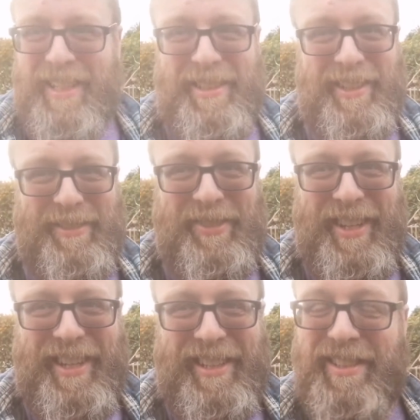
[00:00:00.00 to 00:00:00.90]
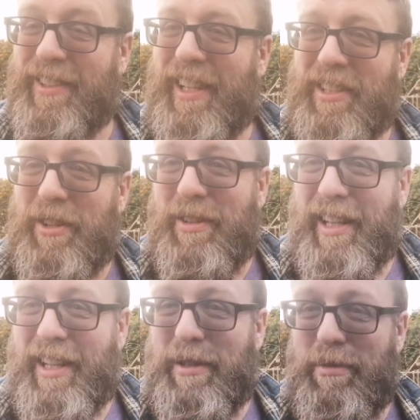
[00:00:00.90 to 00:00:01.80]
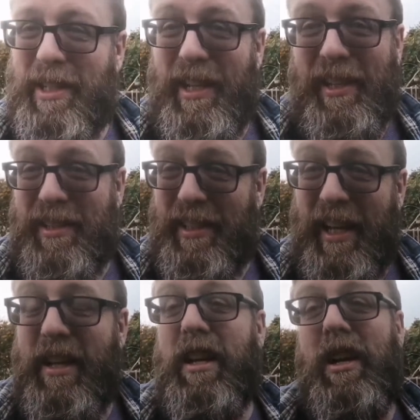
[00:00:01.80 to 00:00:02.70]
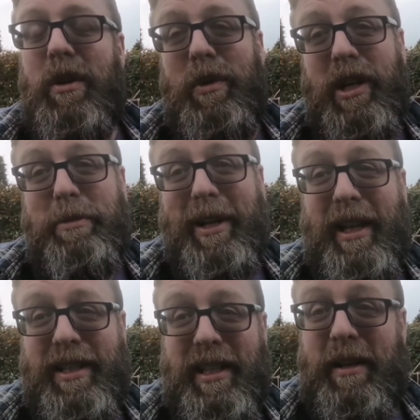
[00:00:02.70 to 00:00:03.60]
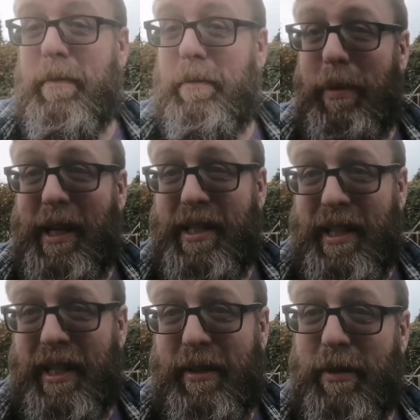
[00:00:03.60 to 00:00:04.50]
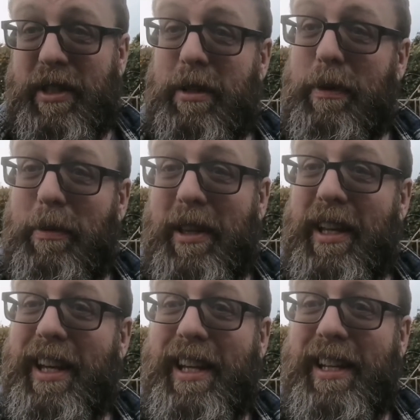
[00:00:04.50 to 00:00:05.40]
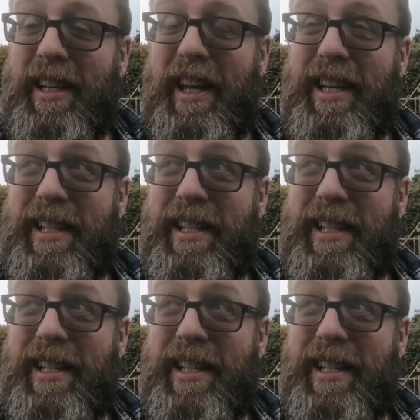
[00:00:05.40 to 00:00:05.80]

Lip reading: is a good thing, so let's go and collect some seed. And today we're going to be collecting pea seed, which is probably the